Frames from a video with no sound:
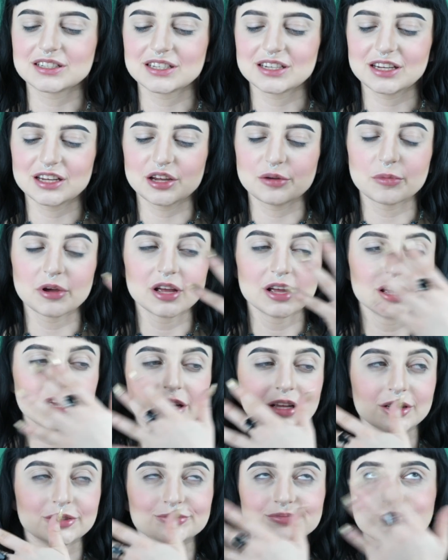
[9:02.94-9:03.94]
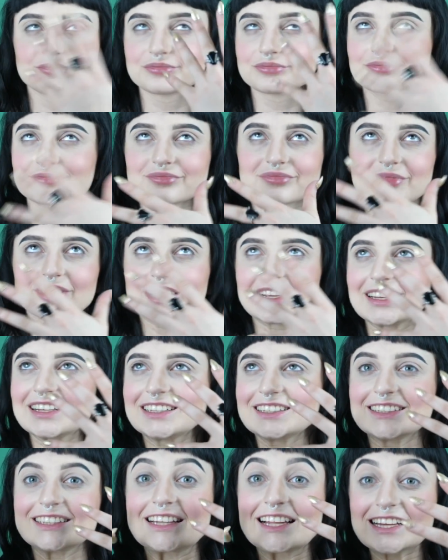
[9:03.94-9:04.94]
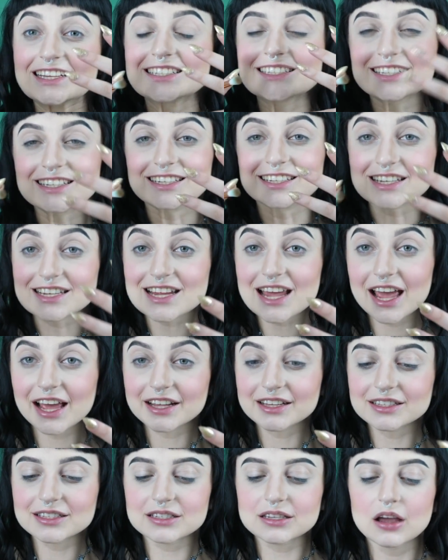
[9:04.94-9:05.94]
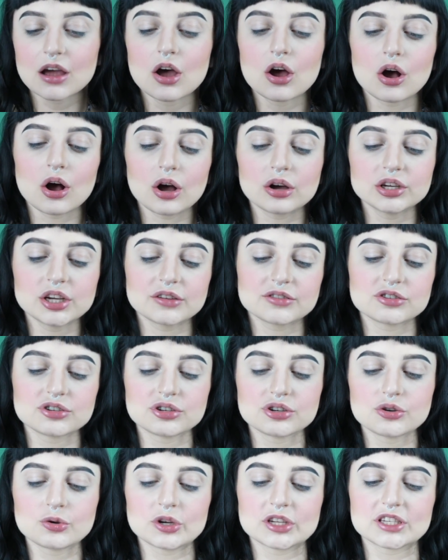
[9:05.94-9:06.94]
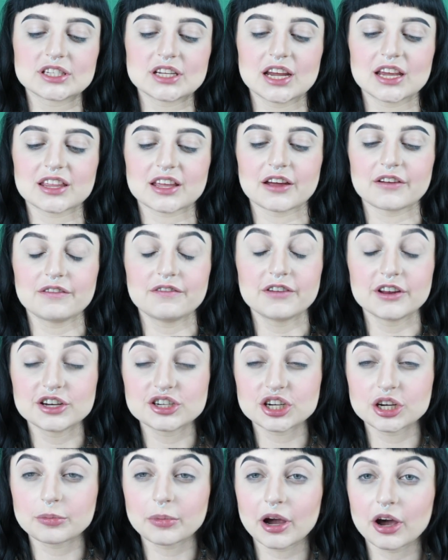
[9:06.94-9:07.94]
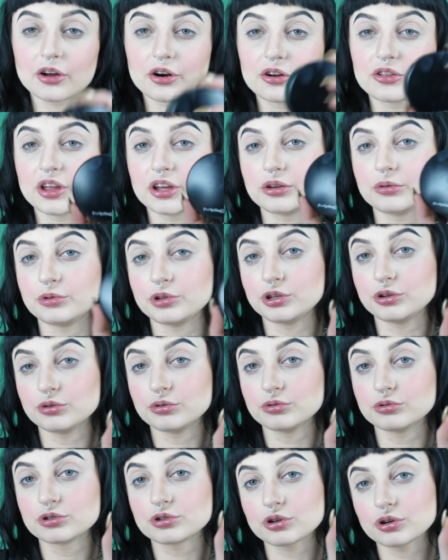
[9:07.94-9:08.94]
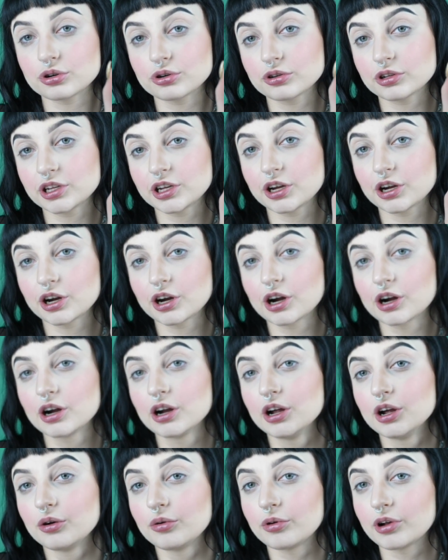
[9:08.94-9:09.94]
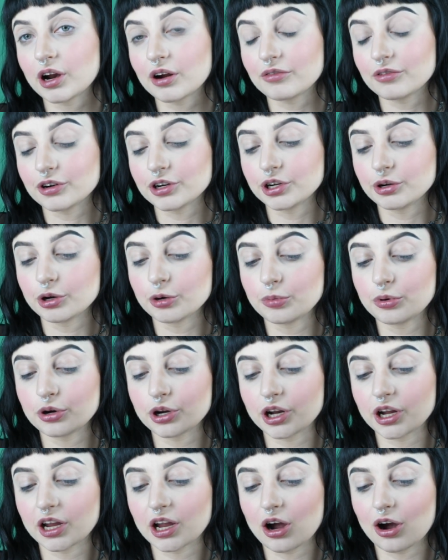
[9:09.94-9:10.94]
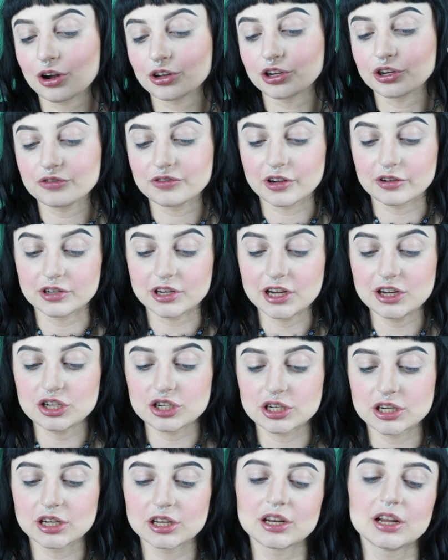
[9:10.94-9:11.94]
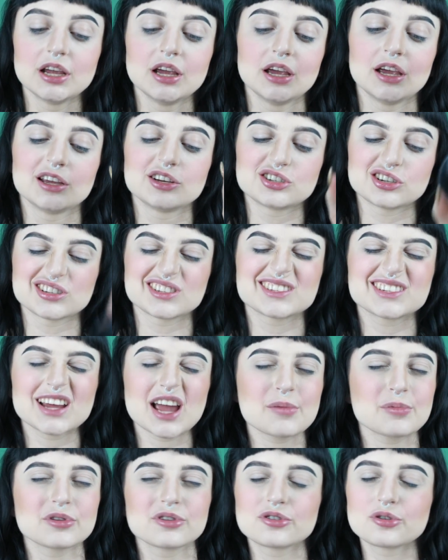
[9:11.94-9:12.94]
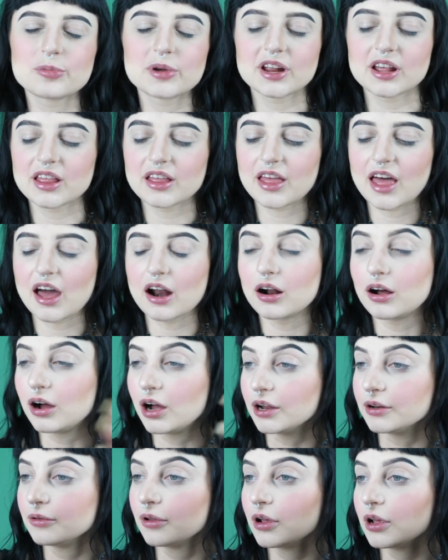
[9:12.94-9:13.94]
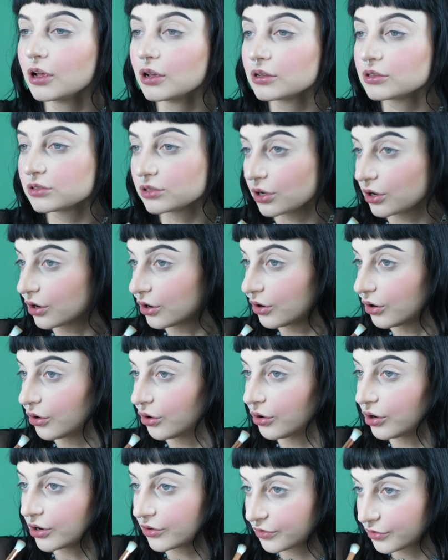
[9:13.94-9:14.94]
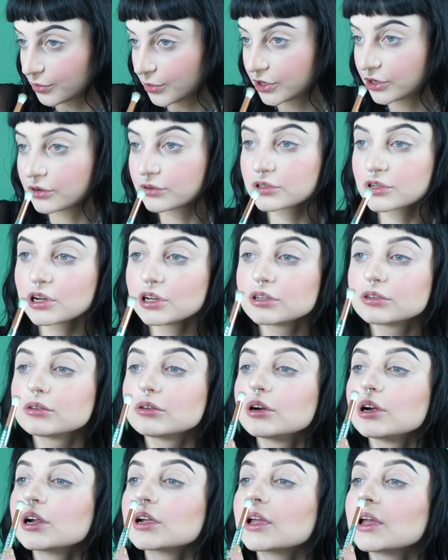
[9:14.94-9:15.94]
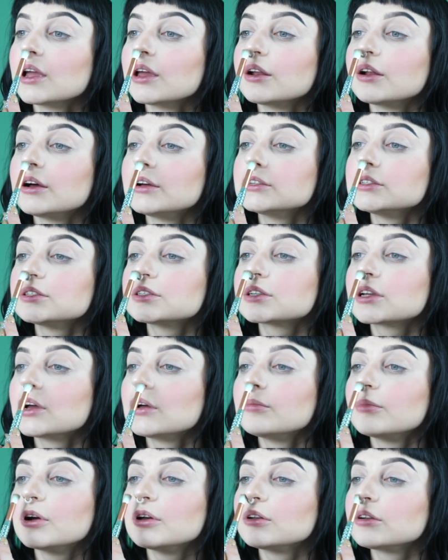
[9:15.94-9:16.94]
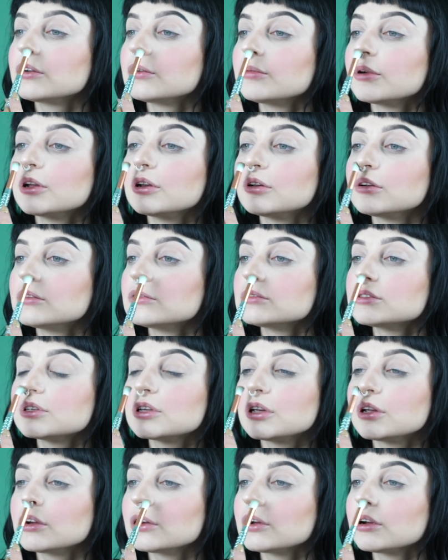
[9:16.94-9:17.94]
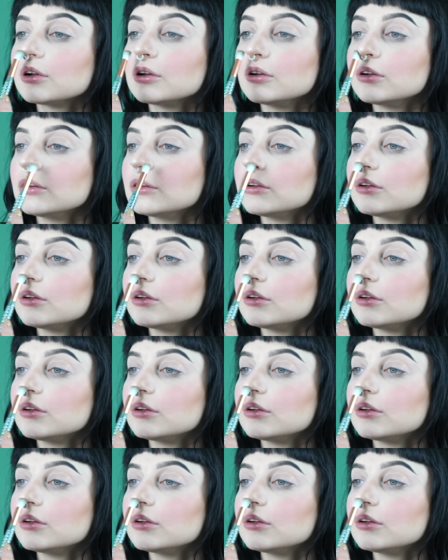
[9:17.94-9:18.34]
seem less intense, all you have to do is take that finishing powder that you used earlier whenever you were putting on your foundation and just tap a little bit of that on. So for my nose contour, again, I'll just come under my nose here